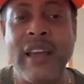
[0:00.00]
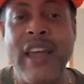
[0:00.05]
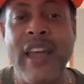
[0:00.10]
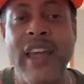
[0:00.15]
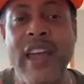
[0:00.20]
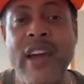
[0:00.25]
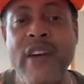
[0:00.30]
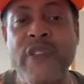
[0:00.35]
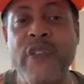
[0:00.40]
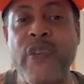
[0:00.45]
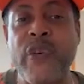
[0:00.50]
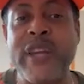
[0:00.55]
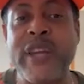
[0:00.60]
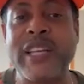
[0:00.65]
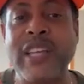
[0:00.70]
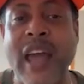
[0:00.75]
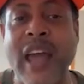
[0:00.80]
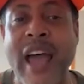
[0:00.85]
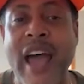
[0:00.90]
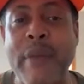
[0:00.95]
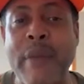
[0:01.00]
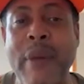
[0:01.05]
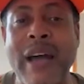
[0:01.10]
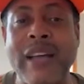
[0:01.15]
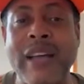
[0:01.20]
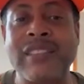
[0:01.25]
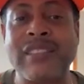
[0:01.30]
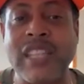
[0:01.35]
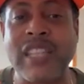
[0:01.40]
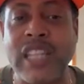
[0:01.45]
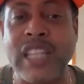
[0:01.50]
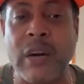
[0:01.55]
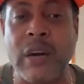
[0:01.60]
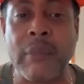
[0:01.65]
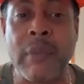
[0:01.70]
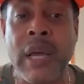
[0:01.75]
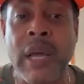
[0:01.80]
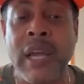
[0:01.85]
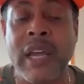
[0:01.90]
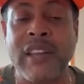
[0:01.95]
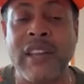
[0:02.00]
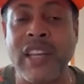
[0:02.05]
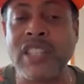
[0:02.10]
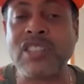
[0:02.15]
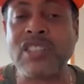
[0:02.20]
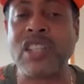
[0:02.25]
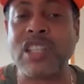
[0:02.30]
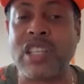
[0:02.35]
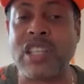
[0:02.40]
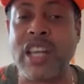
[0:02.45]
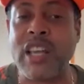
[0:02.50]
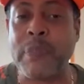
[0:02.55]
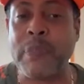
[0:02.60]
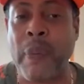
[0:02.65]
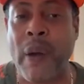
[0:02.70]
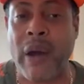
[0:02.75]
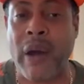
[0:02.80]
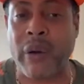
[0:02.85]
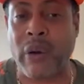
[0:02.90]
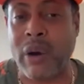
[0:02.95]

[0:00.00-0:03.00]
every time I see him. And this the deep part.